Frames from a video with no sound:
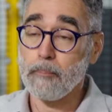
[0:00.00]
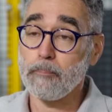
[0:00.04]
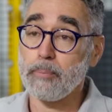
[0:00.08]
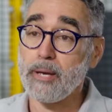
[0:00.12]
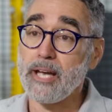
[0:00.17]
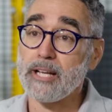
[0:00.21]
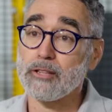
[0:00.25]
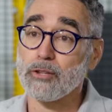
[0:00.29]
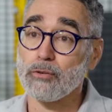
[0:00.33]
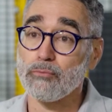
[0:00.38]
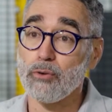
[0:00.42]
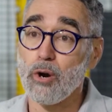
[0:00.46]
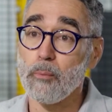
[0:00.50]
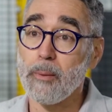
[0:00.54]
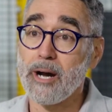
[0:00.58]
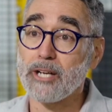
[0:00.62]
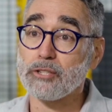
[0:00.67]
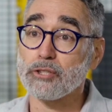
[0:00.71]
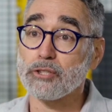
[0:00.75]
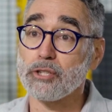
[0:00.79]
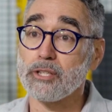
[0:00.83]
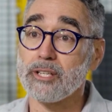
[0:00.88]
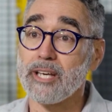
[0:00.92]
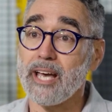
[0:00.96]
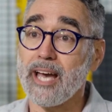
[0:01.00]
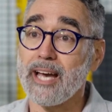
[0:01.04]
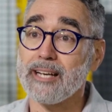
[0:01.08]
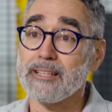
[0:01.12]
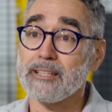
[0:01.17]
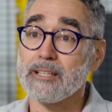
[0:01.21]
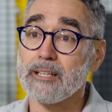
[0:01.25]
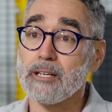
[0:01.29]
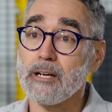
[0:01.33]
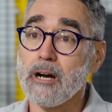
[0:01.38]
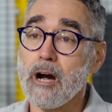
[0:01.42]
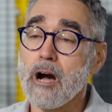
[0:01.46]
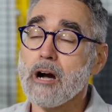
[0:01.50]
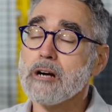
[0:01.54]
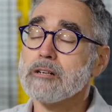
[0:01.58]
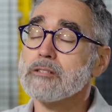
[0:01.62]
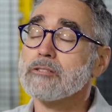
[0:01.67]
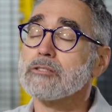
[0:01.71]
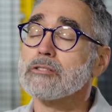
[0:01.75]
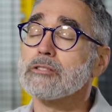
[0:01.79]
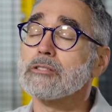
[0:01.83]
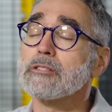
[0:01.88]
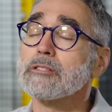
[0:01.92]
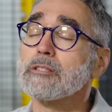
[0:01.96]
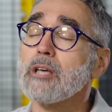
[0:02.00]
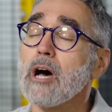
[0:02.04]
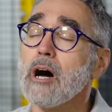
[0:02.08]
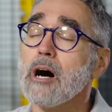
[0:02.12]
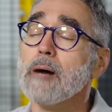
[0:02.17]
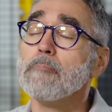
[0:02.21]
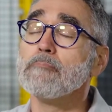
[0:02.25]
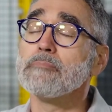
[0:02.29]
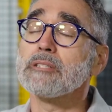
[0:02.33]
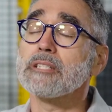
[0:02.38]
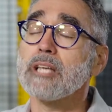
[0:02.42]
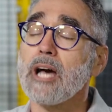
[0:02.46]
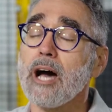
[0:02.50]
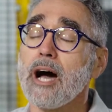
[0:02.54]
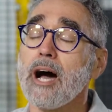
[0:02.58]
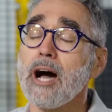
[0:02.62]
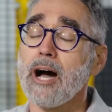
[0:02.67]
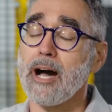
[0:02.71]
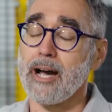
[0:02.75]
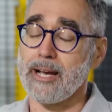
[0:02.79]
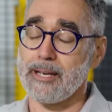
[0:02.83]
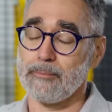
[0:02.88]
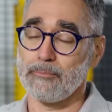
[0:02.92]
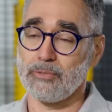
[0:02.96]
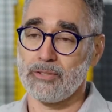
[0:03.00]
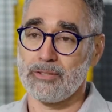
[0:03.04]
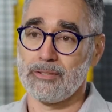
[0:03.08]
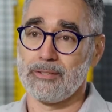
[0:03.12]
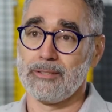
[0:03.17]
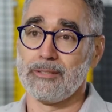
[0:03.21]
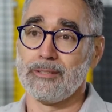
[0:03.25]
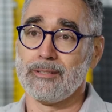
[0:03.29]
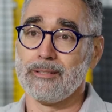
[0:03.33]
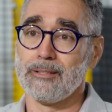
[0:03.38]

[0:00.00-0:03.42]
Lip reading: pick the robot should get, sometimes